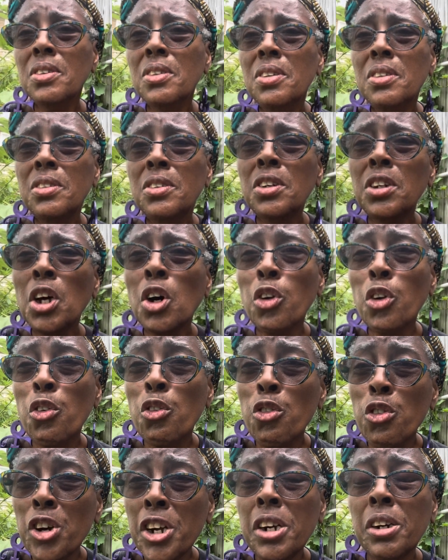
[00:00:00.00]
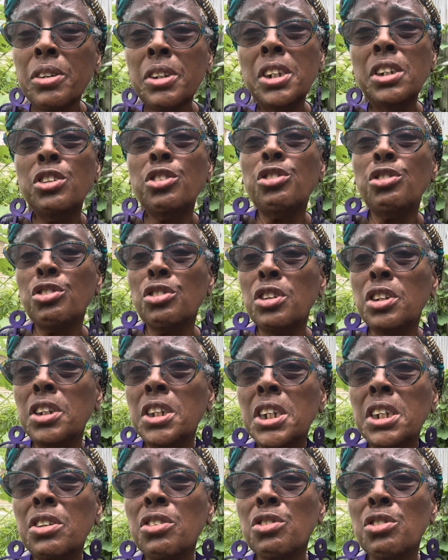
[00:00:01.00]
You know, the real history
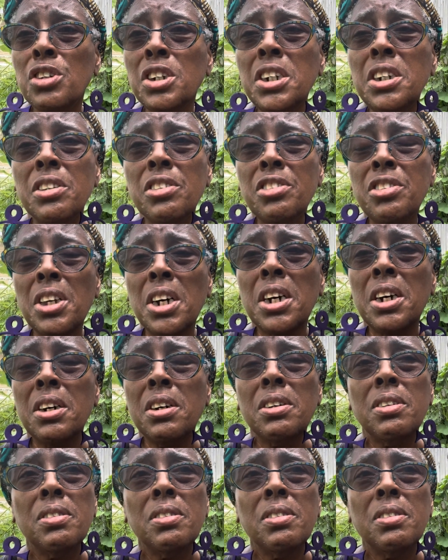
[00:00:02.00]
didn't reconcile.